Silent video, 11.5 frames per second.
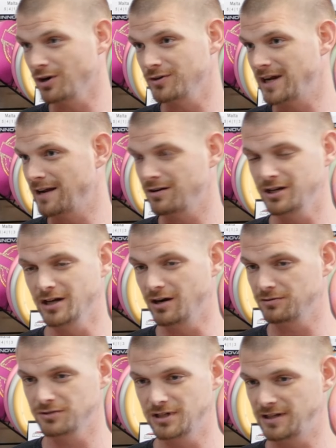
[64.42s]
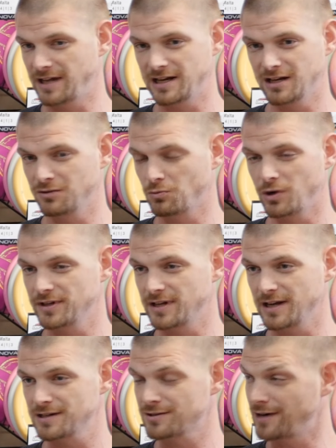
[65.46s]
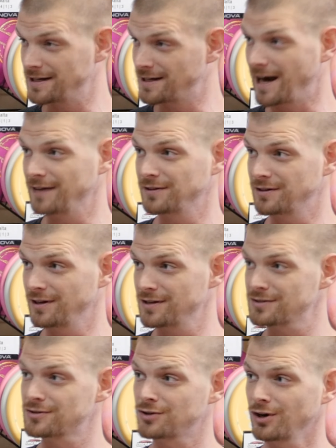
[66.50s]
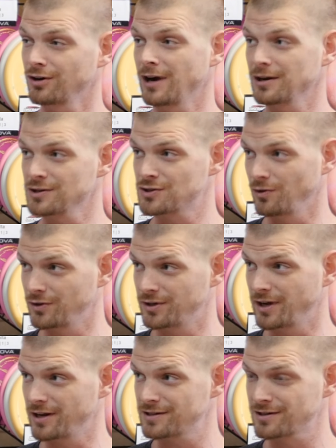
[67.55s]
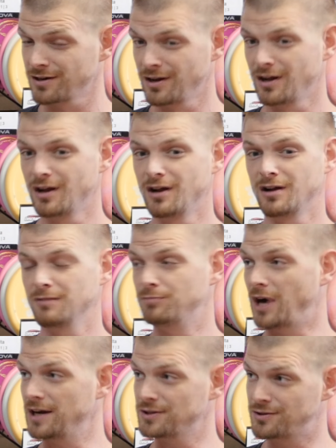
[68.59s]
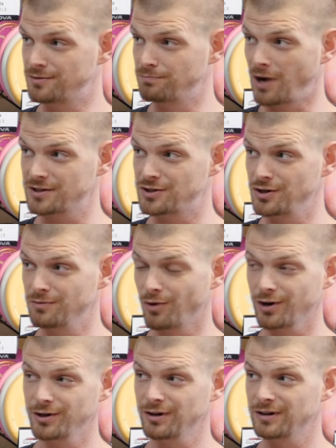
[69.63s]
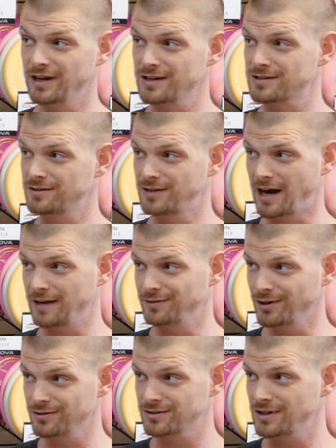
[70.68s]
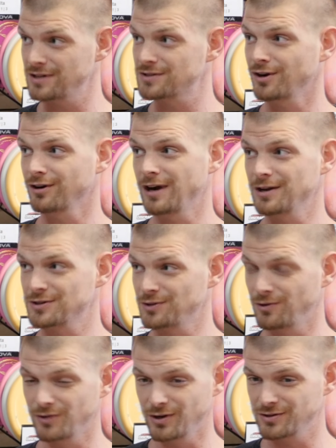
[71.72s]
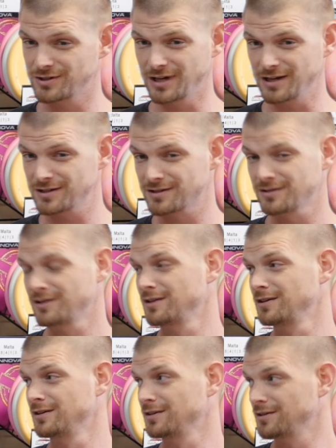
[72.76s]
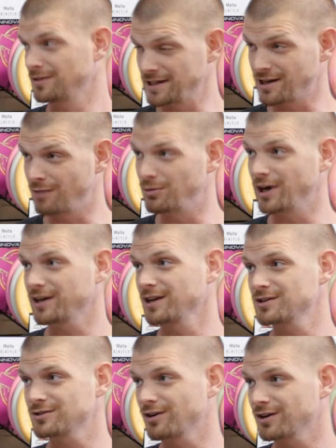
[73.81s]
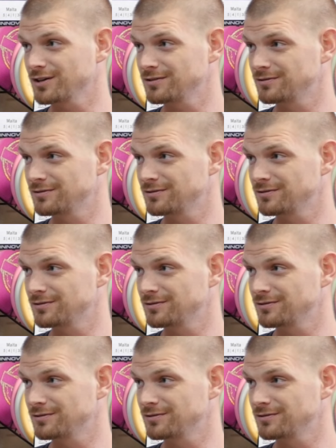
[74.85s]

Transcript: no name, you know, did they didn't want the disc, so I dyed the disc, turned around and sold the disc. Oh yeah. Bought bought two more new discs, dyed those discs, turned around, sold those discs. That's how Black Ink started.